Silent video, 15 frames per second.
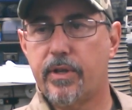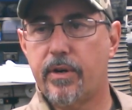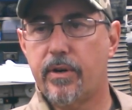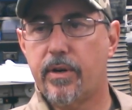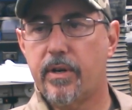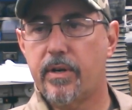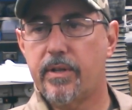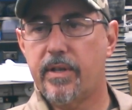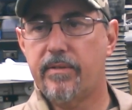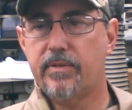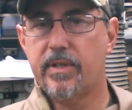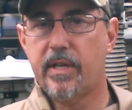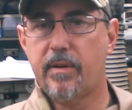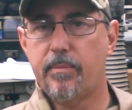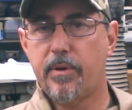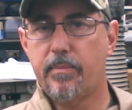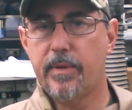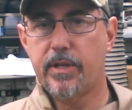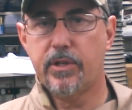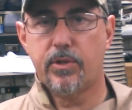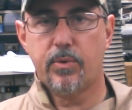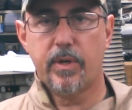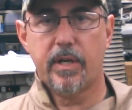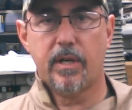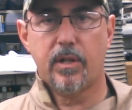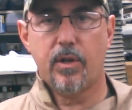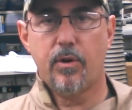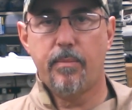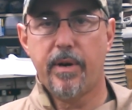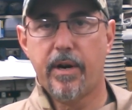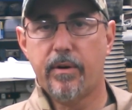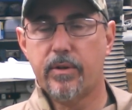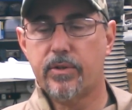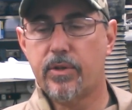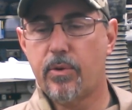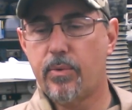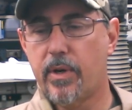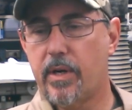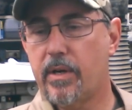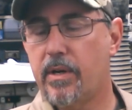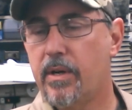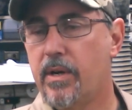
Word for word: They're, they've set up a ministry in Globe, Arizona.